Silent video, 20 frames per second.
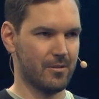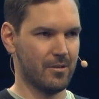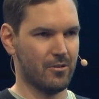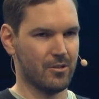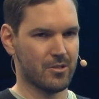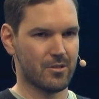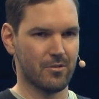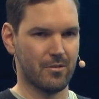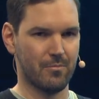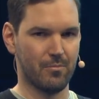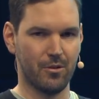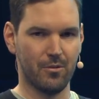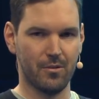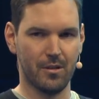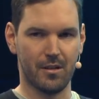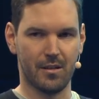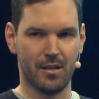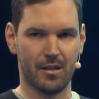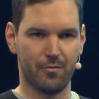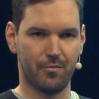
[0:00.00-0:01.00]
also in
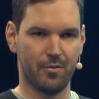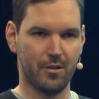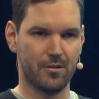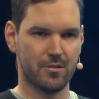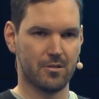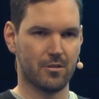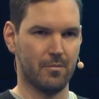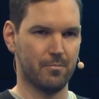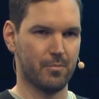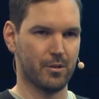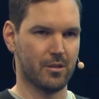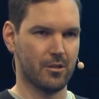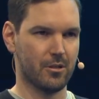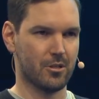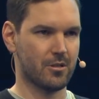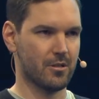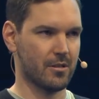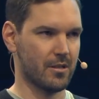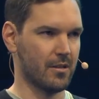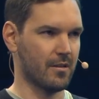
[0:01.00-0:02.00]
Munich like fierce
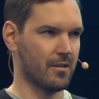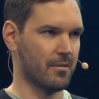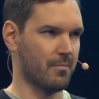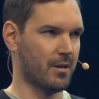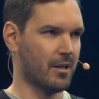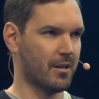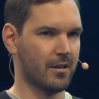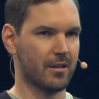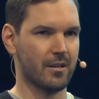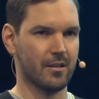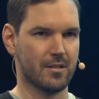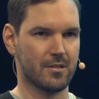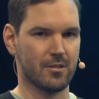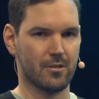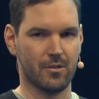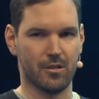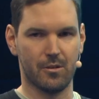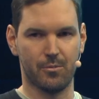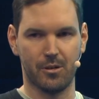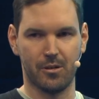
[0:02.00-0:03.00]
competition in the market,
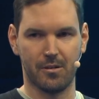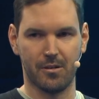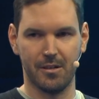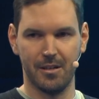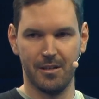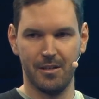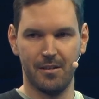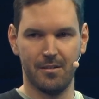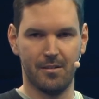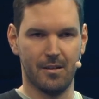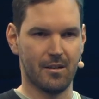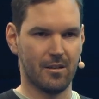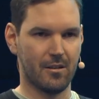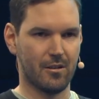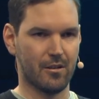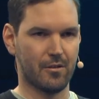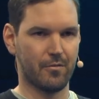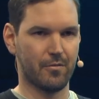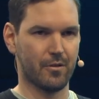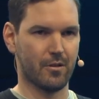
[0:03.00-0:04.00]
so there were not a
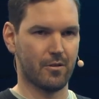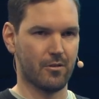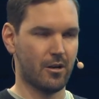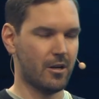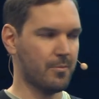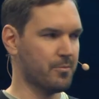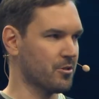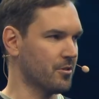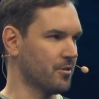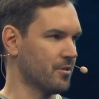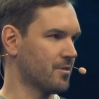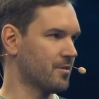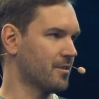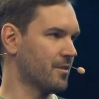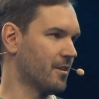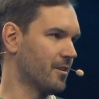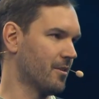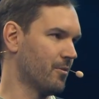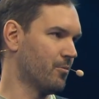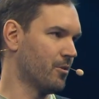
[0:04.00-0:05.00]
lot of other options
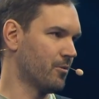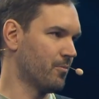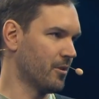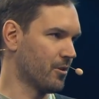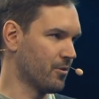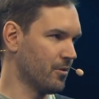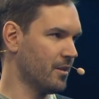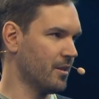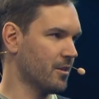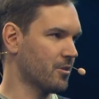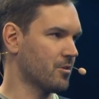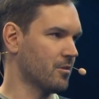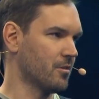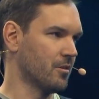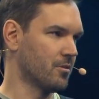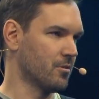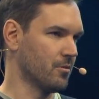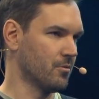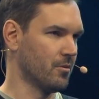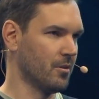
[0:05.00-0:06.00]
uh, what we could
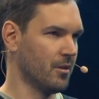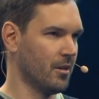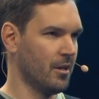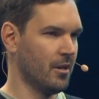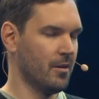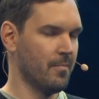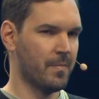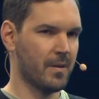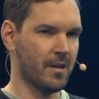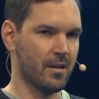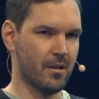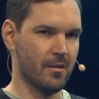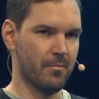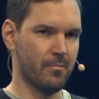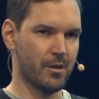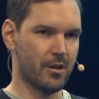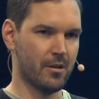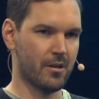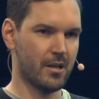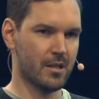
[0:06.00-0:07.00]
actually do. Um,
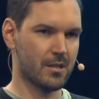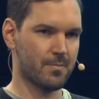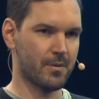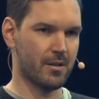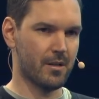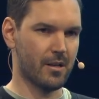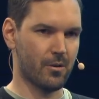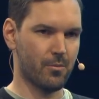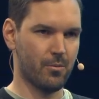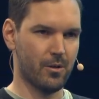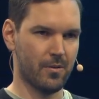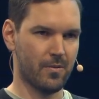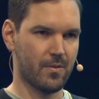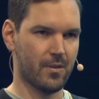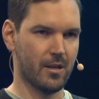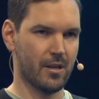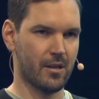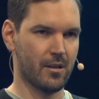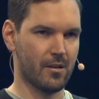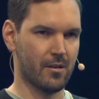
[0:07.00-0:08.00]
but it has been like one
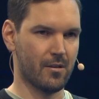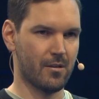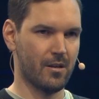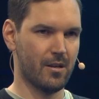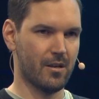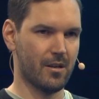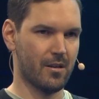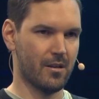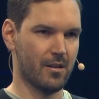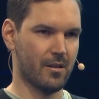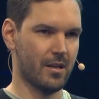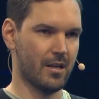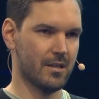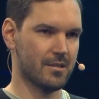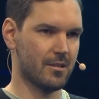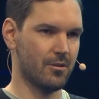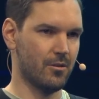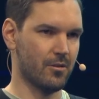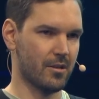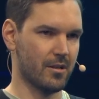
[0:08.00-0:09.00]
thing uh,
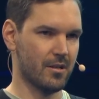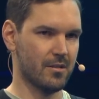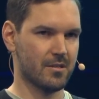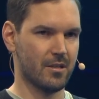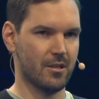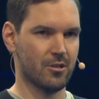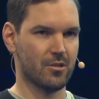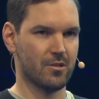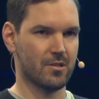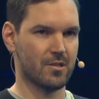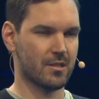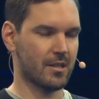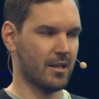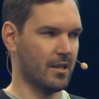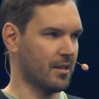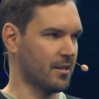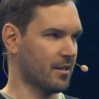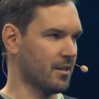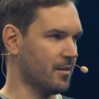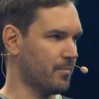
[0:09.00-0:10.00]
as the organization
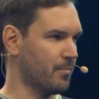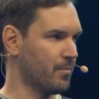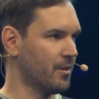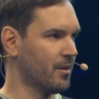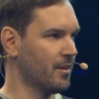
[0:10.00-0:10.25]
scaled up,